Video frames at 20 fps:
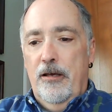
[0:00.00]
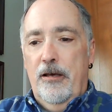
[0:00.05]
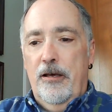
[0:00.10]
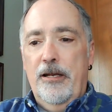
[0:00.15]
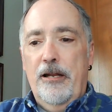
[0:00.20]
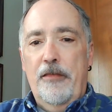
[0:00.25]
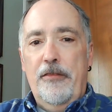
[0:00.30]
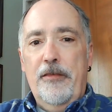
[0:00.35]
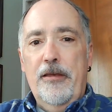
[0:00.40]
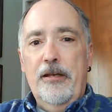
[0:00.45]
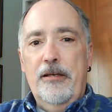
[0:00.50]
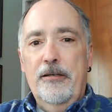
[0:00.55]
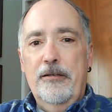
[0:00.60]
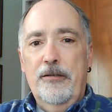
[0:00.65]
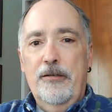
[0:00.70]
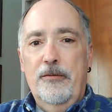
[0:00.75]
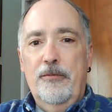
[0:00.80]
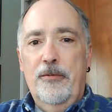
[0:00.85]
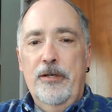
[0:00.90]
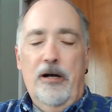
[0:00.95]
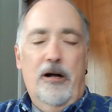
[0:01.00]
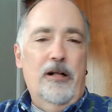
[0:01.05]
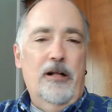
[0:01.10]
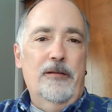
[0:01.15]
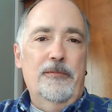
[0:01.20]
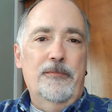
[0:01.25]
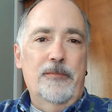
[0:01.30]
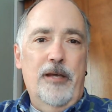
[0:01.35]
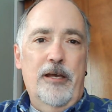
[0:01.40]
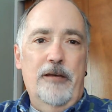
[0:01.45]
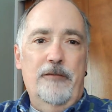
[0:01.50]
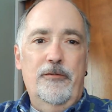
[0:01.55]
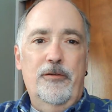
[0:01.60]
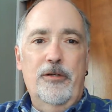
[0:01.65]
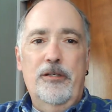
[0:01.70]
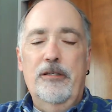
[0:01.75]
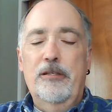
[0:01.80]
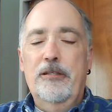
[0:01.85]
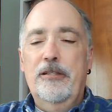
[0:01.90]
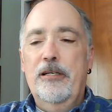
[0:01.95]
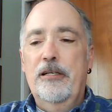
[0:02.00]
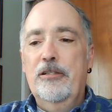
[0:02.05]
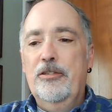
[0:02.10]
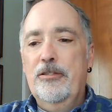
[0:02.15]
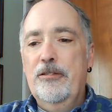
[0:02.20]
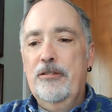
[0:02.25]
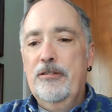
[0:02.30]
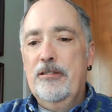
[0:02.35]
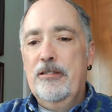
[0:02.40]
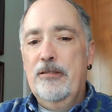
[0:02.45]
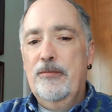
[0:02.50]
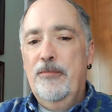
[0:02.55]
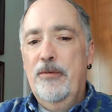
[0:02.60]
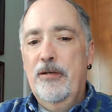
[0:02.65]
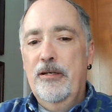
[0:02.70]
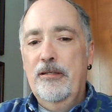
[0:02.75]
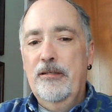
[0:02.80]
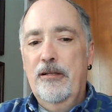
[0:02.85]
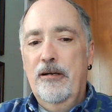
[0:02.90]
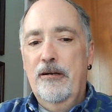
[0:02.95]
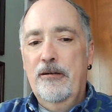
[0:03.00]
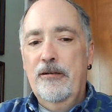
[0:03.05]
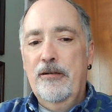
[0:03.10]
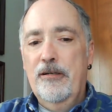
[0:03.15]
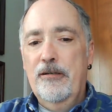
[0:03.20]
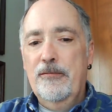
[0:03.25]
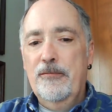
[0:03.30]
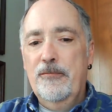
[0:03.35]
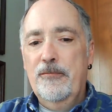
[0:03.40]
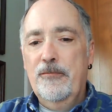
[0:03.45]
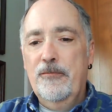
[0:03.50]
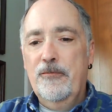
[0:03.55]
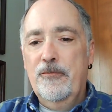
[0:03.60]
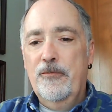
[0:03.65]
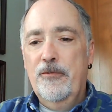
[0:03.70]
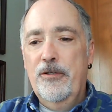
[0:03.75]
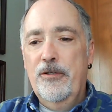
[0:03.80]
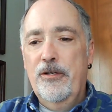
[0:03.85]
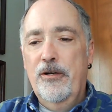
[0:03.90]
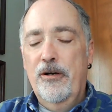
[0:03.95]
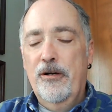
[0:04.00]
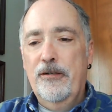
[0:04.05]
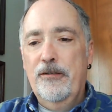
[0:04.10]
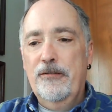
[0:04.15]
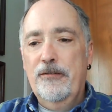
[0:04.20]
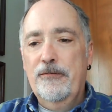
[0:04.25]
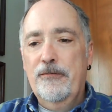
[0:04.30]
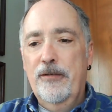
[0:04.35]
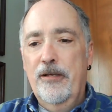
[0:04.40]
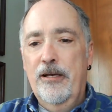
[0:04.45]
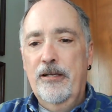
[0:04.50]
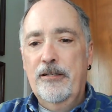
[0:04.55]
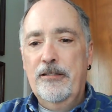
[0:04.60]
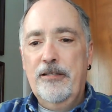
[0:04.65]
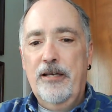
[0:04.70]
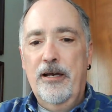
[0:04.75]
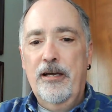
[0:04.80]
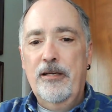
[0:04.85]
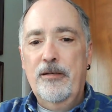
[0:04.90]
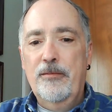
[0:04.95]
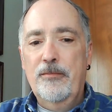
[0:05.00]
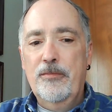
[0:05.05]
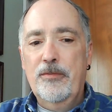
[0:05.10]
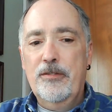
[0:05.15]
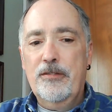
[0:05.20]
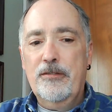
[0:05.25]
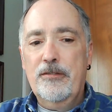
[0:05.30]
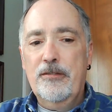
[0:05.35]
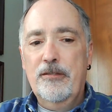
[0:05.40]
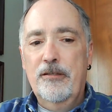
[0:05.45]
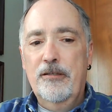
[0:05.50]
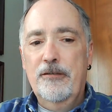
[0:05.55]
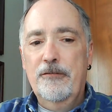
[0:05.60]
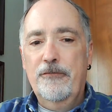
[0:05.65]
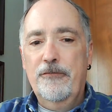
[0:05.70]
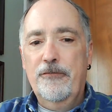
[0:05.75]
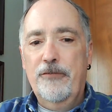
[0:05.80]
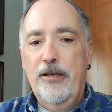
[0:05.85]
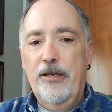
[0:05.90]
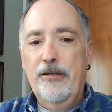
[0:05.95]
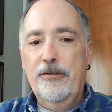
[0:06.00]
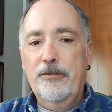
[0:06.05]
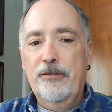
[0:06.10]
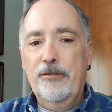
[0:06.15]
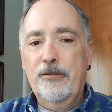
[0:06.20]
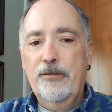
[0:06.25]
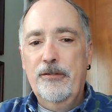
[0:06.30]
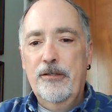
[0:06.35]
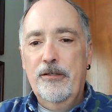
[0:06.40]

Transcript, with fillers: and I think we all have good intentions, but um, we all at times uh, fail